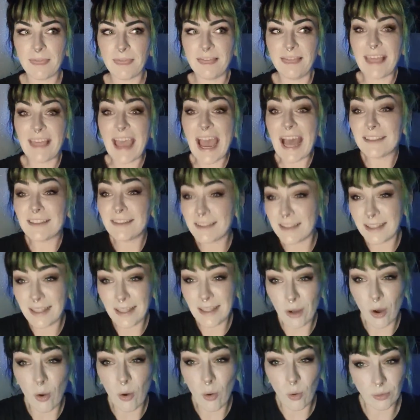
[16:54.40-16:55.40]
that's
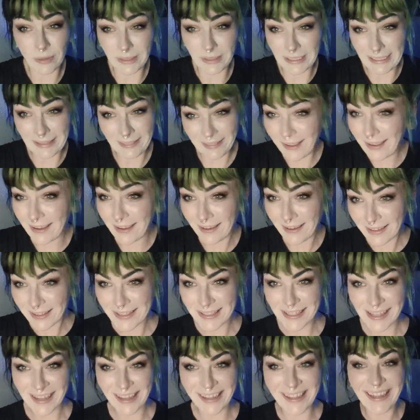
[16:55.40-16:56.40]
the only thing.
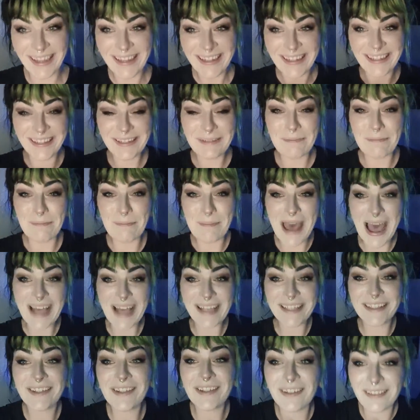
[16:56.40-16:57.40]
It's like
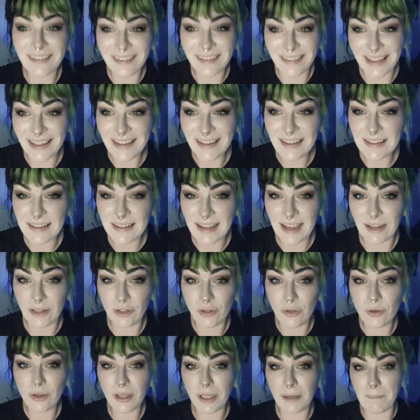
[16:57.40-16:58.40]
master this and
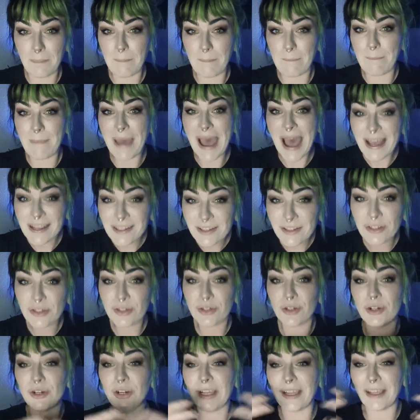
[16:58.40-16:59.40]
you can
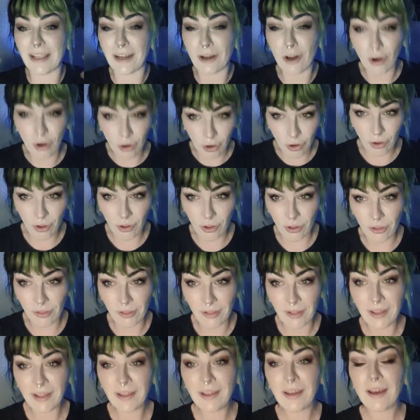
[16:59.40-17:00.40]
master it all.
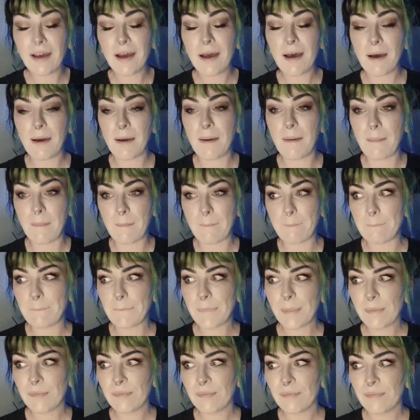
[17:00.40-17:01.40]
Um
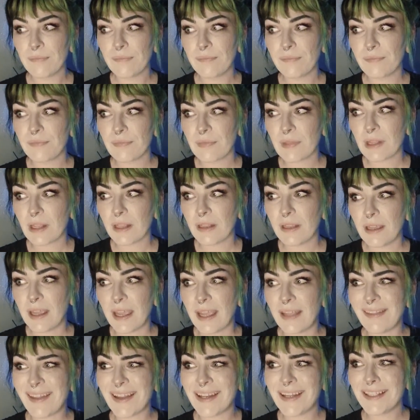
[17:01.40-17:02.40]

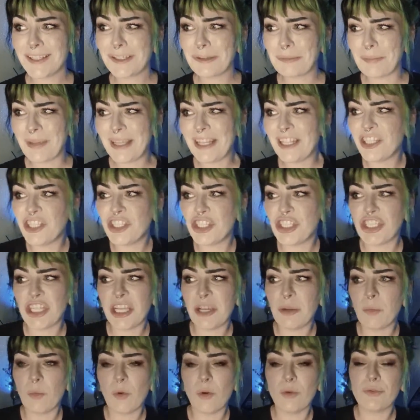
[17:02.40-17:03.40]
and that doesn't mean
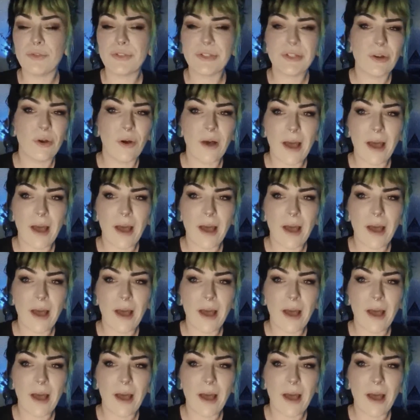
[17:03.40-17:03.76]
shit won't still